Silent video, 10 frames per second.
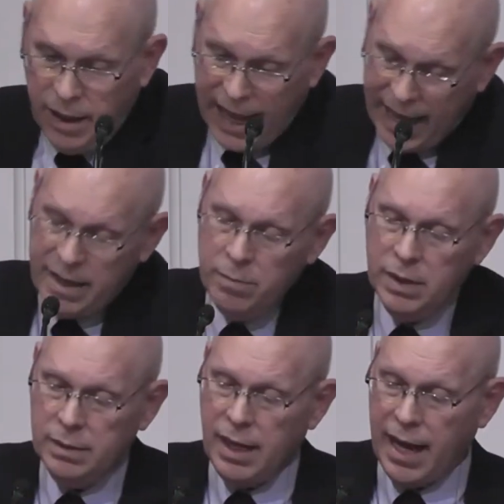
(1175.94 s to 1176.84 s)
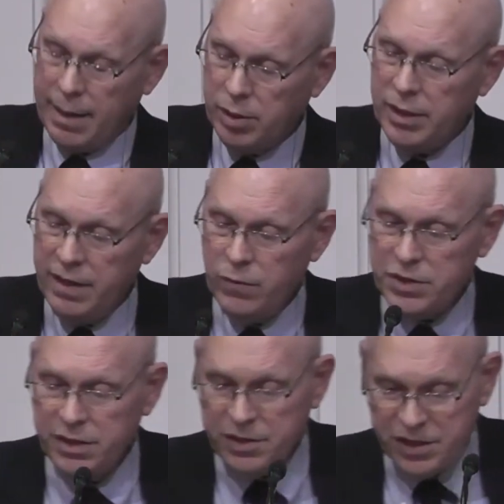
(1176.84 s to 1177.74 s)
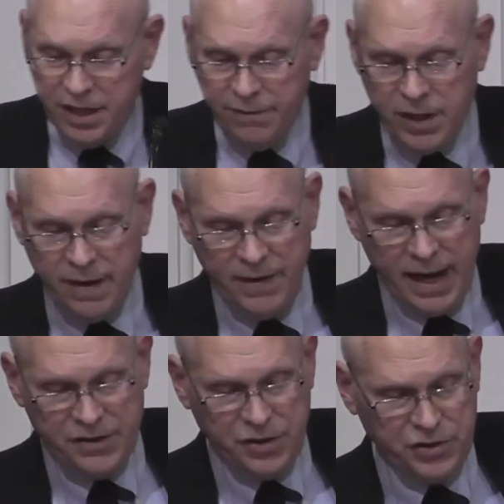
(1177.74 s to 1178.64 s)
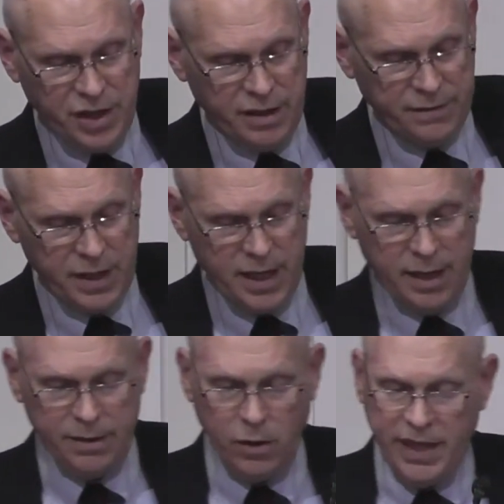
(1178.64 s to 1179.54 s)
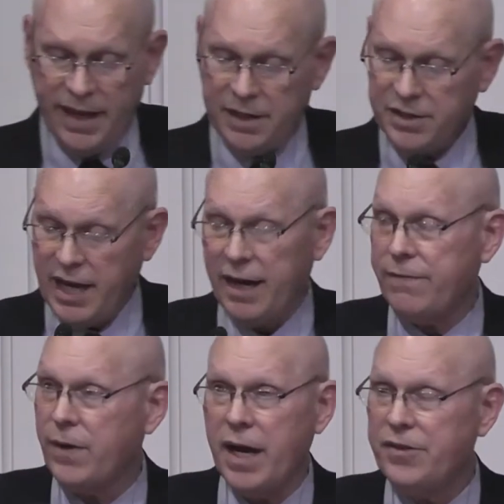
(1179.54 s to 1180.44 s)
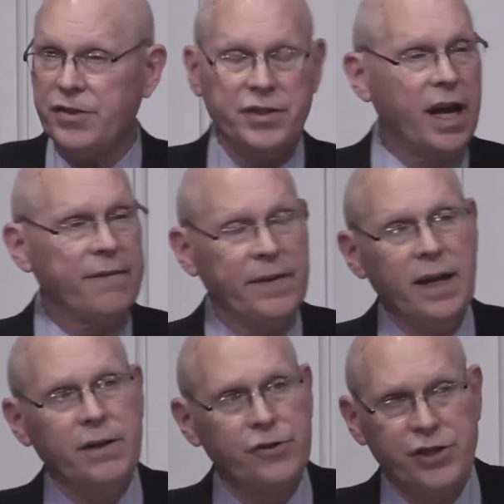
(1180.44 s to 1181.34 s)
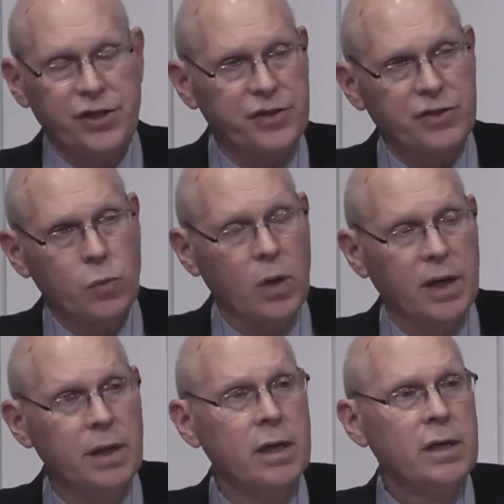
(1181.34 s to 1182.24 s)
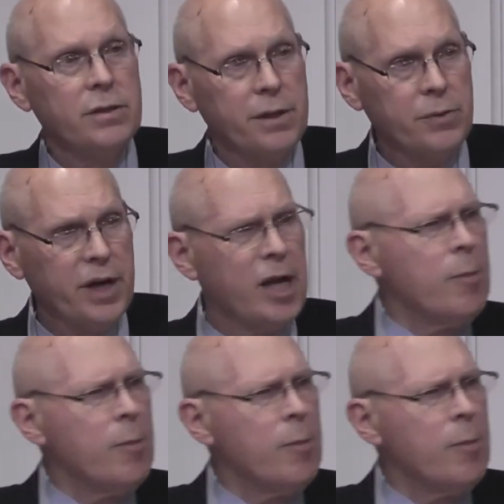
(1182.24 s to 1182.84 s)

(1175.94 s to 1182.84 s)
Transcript: Adam, I believe, was conceived of as a son of God, though that exact phrase is not found in Genesis 1 to 3.